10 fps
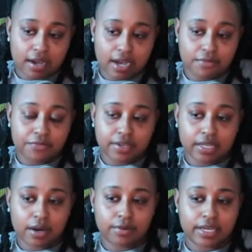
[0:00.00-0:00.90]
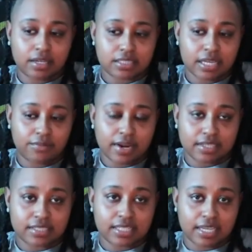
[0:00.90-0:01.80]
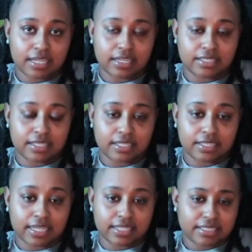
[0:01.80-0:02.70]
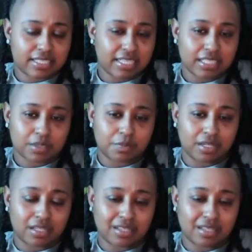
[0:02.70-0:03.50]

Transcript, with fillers: I feel y'all when y'all saying Ronnie saying it that is his, but